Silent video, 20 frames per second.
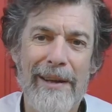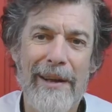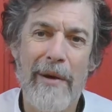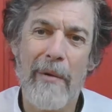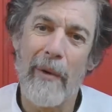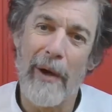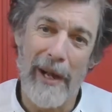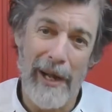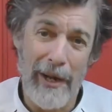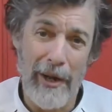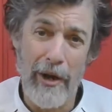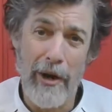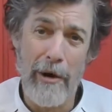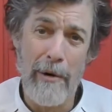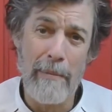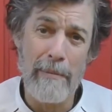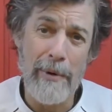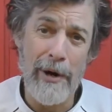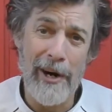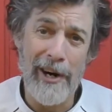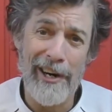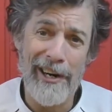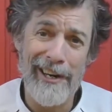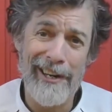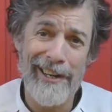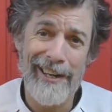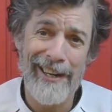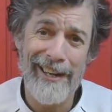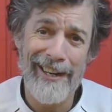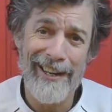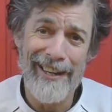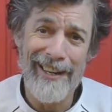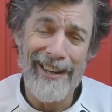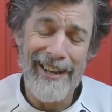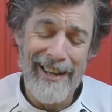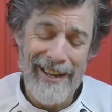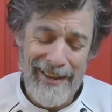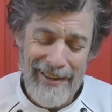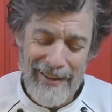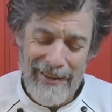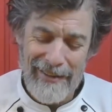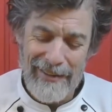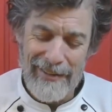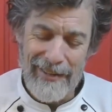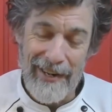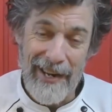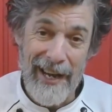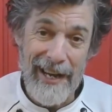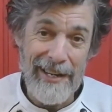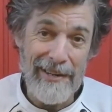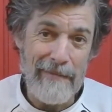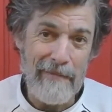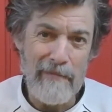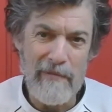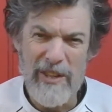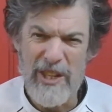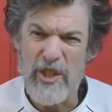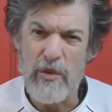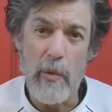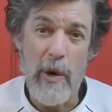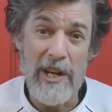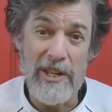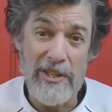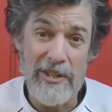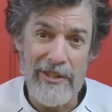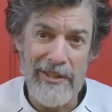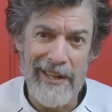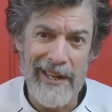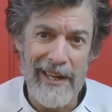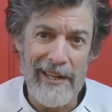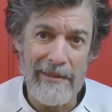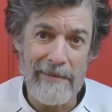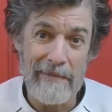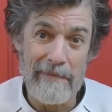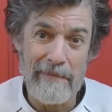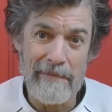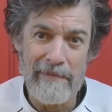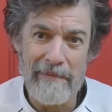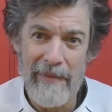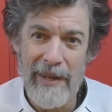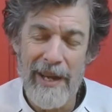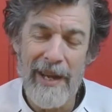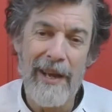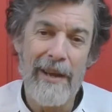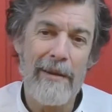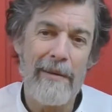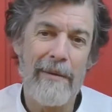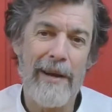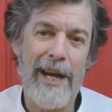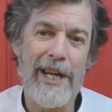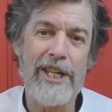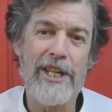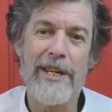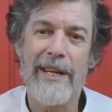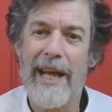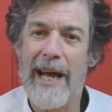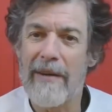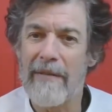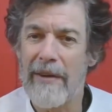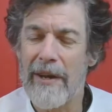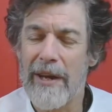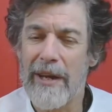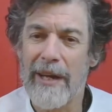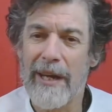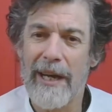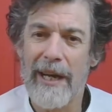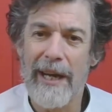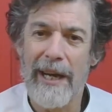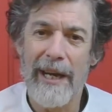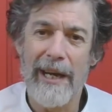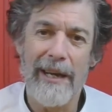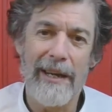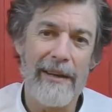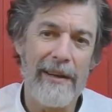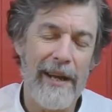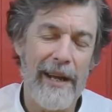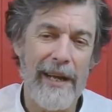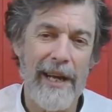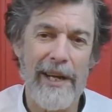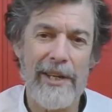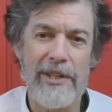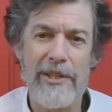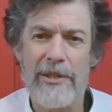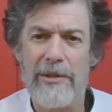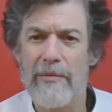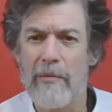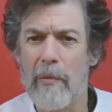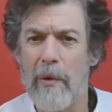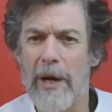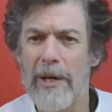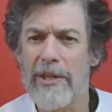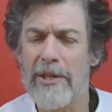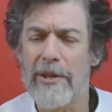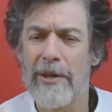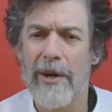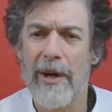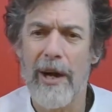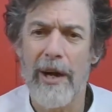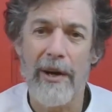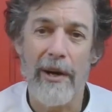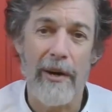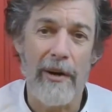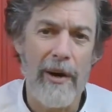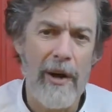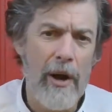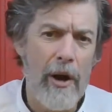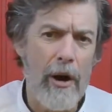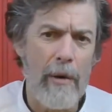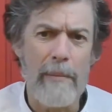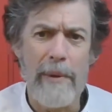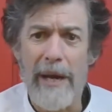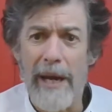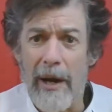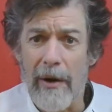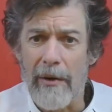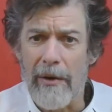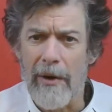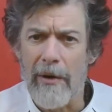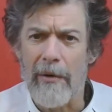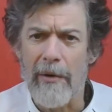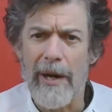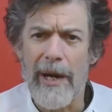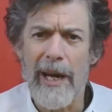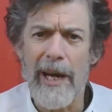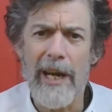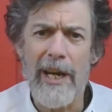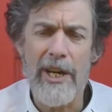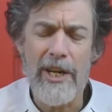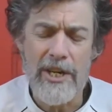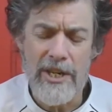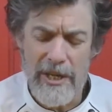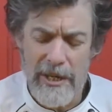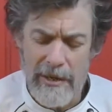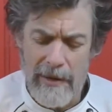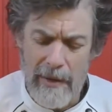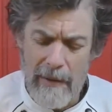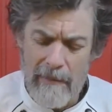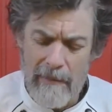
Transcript: Well, hello, Pard. Tonight, it's Western night. Imagine having a, a, nice Western on or, or being out in the range and,